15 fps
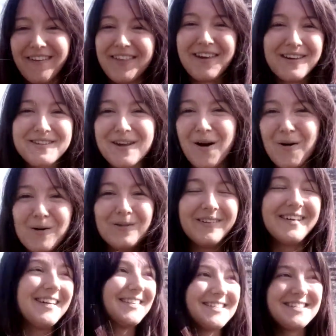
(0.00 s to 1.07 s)
This whole
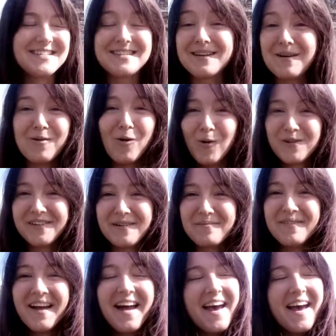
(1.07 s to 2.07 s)
is just awesome.